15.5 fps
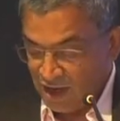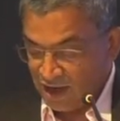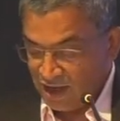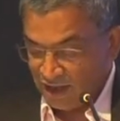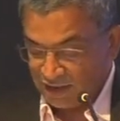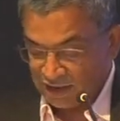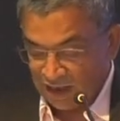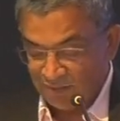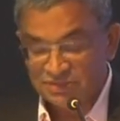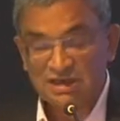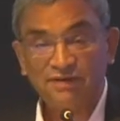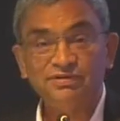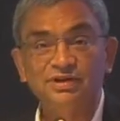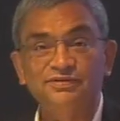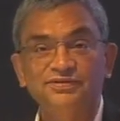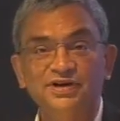It comes
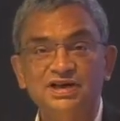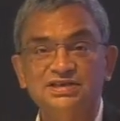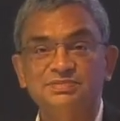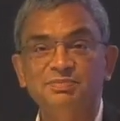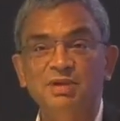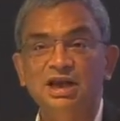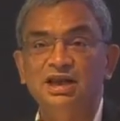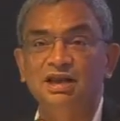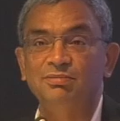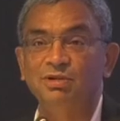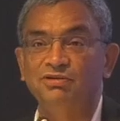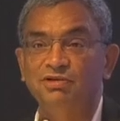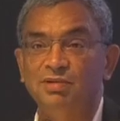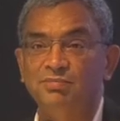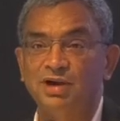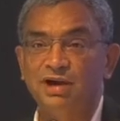after the first meeting
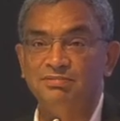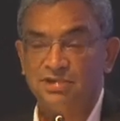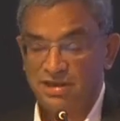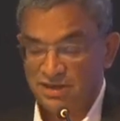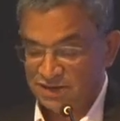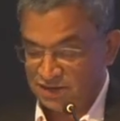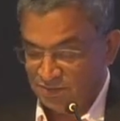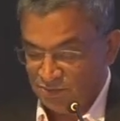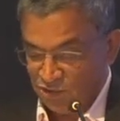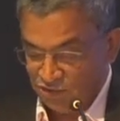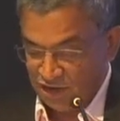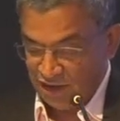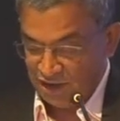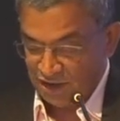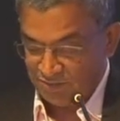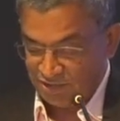between Prime Minister
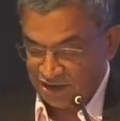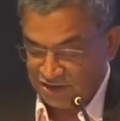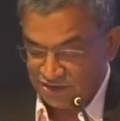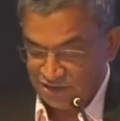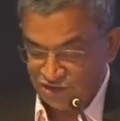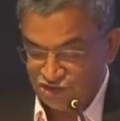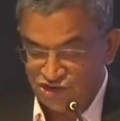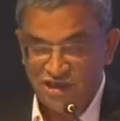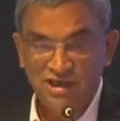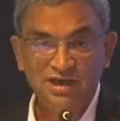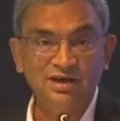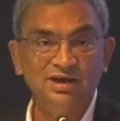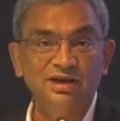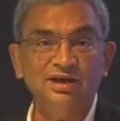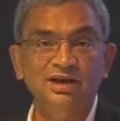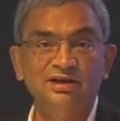Modi and President Xi
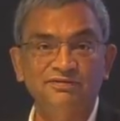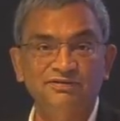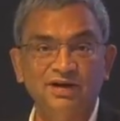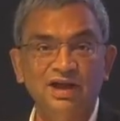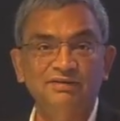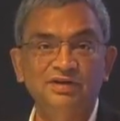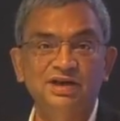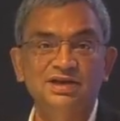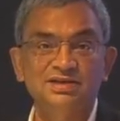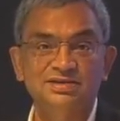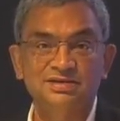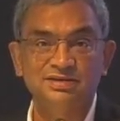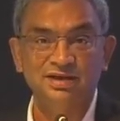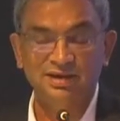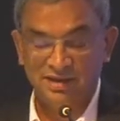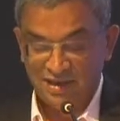in nearly 5
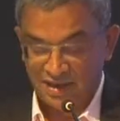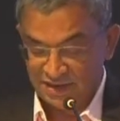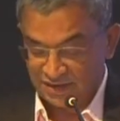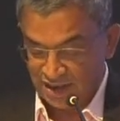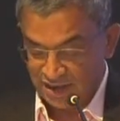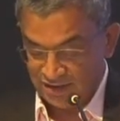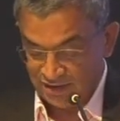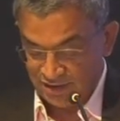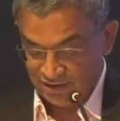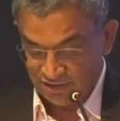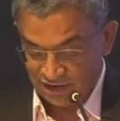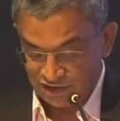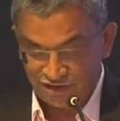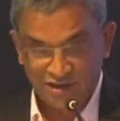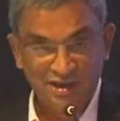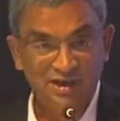years in Kazan in
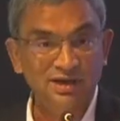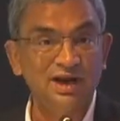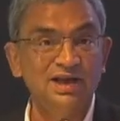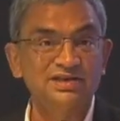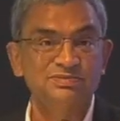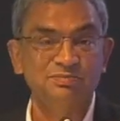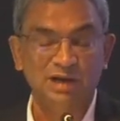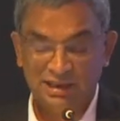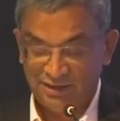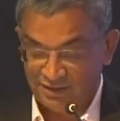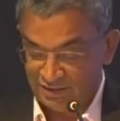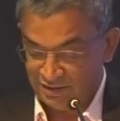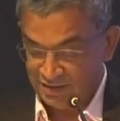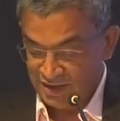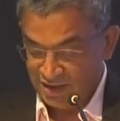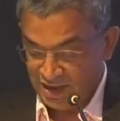Russia last
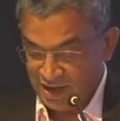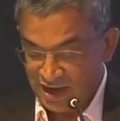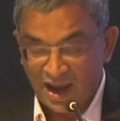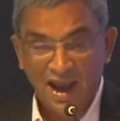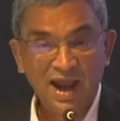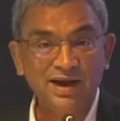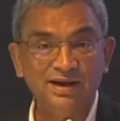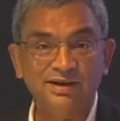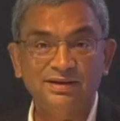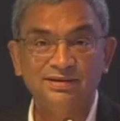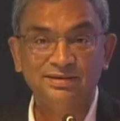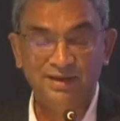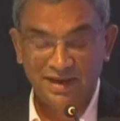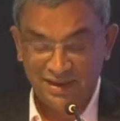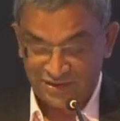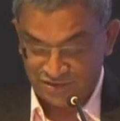month. And
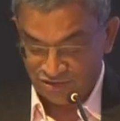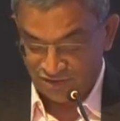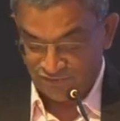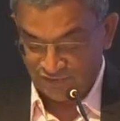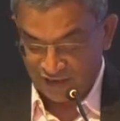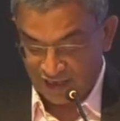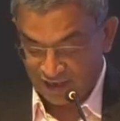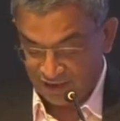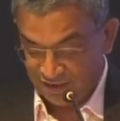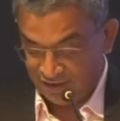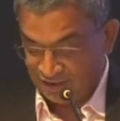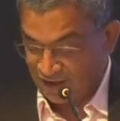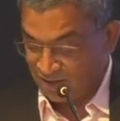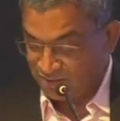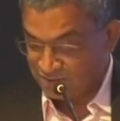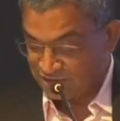let's not forget,
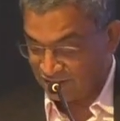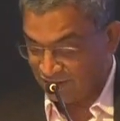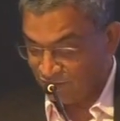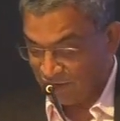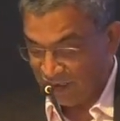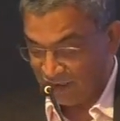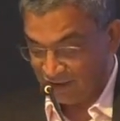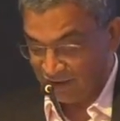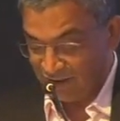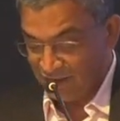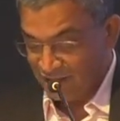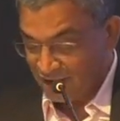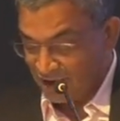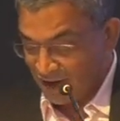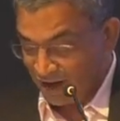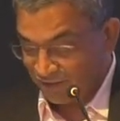it comes a week
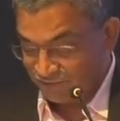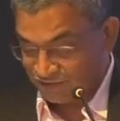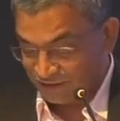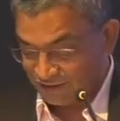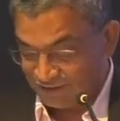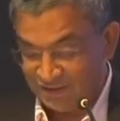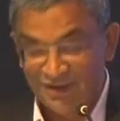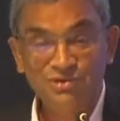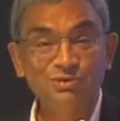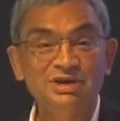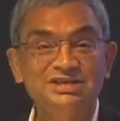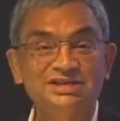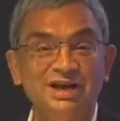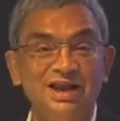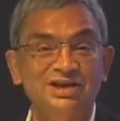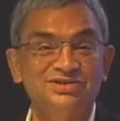after the
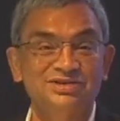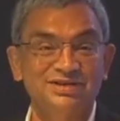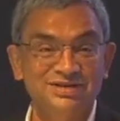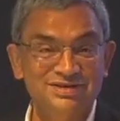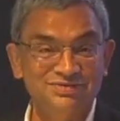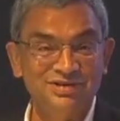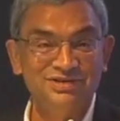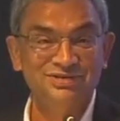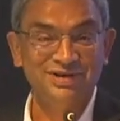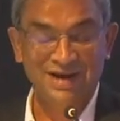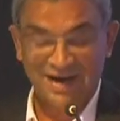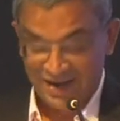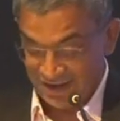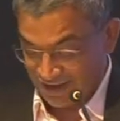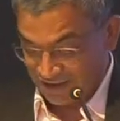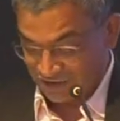US elections, which were
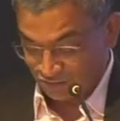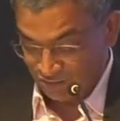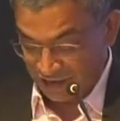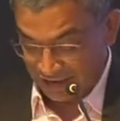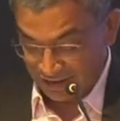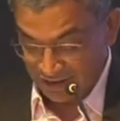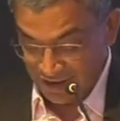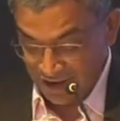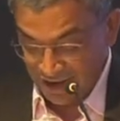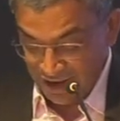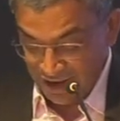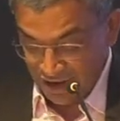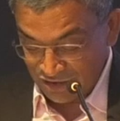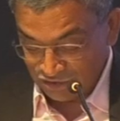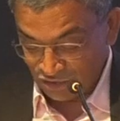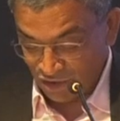held last week.
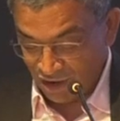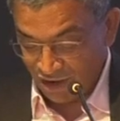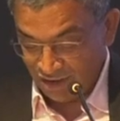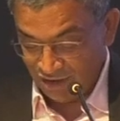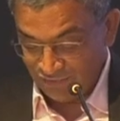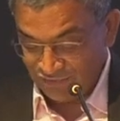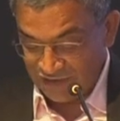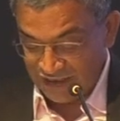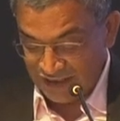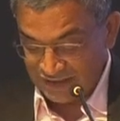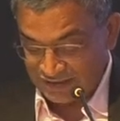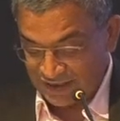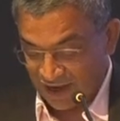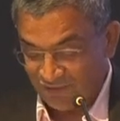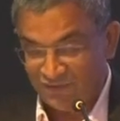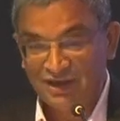So all of
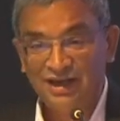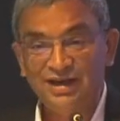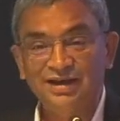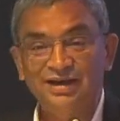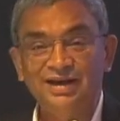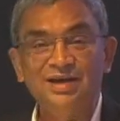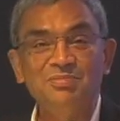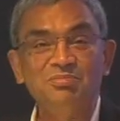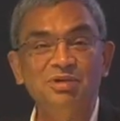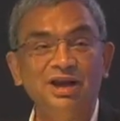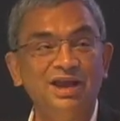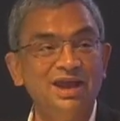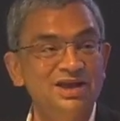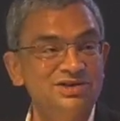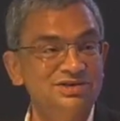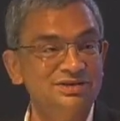these have clearly
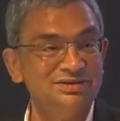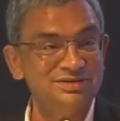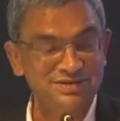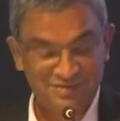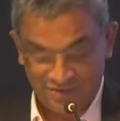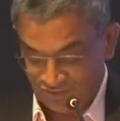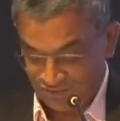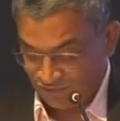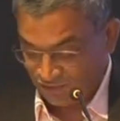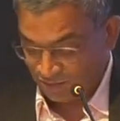implications for